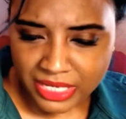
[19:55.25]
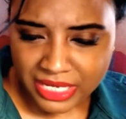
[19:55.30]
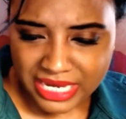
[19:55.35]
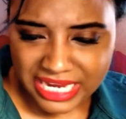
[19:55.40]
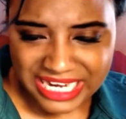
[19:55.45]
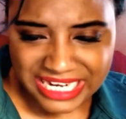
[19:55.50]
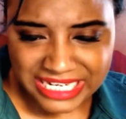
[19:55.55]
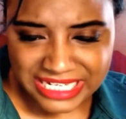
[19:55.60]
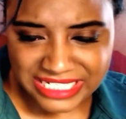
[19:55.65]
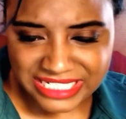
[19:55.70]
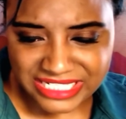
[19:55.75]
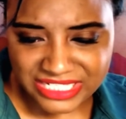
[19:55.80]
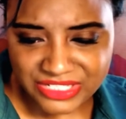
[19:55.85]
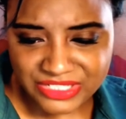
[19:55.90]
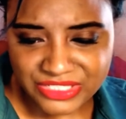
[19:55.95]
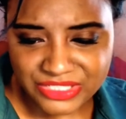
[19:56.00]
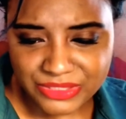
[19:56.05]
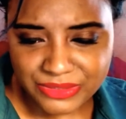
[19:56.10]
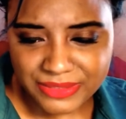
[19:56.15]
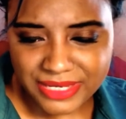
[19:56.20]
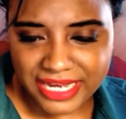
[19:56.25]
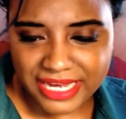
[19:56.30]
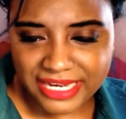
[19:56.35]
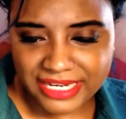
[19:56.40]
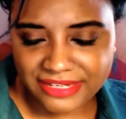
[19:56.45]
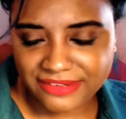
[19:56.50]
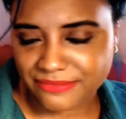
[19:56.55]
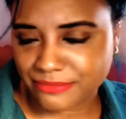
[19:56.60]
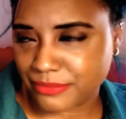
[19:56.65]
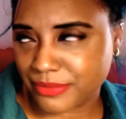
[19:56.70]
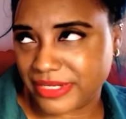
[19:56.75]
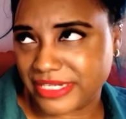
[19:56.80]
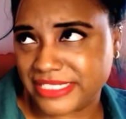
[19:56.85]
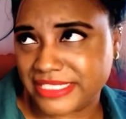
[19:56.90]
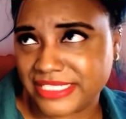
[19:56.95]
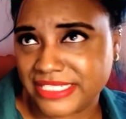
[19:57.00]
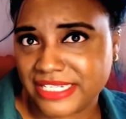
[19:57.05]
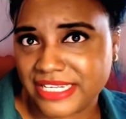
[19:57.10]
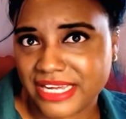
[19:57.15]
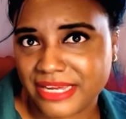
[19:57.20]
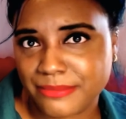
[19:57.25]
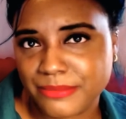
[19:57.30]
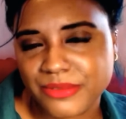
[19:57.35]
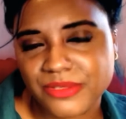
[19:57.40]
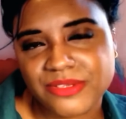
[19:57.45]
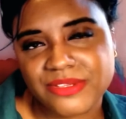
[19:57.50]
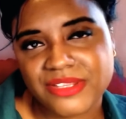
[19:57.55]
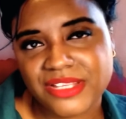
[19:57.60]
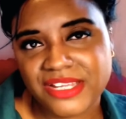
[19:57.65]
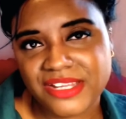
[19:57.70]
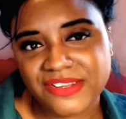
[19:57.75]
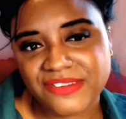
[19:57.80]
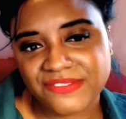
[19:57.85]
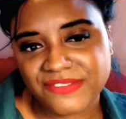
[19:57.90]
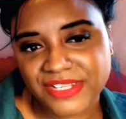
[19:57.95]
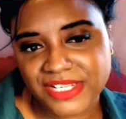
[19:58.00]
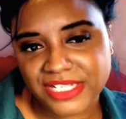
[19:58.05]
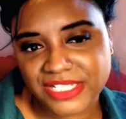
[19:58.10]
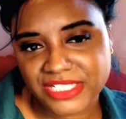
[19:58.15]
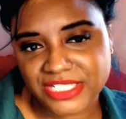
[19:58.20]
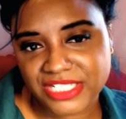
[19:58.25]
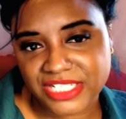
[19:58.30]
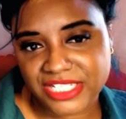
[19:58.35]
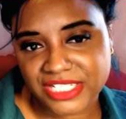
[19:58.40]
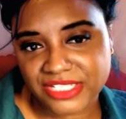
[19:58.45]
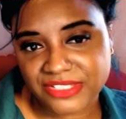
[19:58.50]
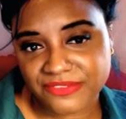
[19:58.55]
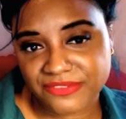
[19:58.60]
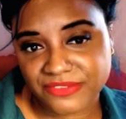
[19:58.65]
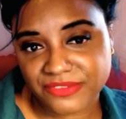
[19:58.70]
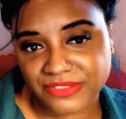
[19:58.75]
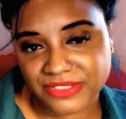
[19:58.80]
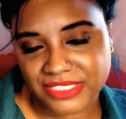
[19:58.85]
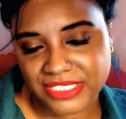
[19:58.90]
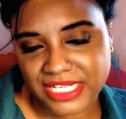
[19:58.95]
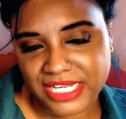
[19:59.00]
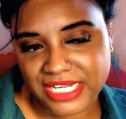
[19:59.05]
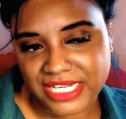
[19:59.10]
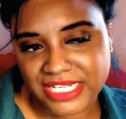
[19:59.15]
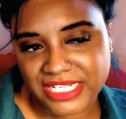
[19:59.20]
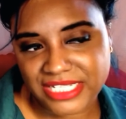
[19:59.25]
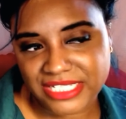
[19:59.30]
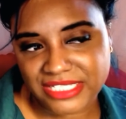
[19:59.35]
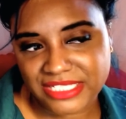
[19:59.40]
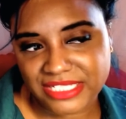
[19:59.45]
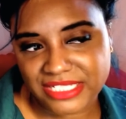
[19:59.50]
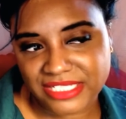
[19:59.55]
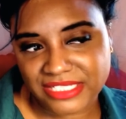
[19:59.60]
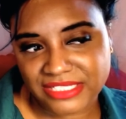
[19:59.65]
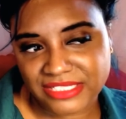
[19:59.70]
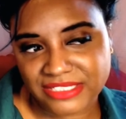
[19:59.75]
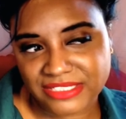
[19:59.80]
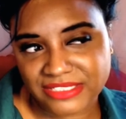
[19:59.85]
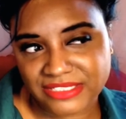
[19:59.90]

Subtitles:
And it's also kind of pricey. I believe that to get the full size is,